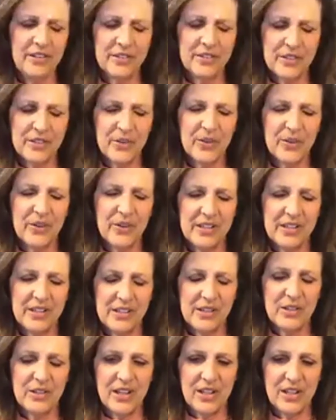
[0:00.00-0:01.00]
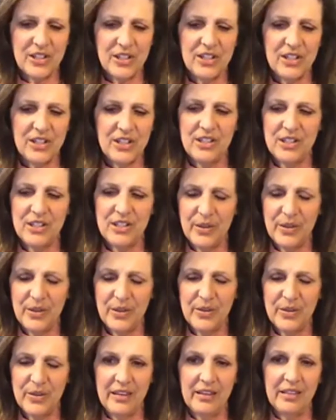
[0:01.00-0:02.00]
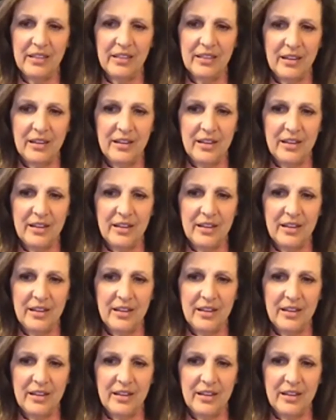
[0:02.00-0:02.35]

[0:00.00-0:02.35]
story is so touching too, and I think that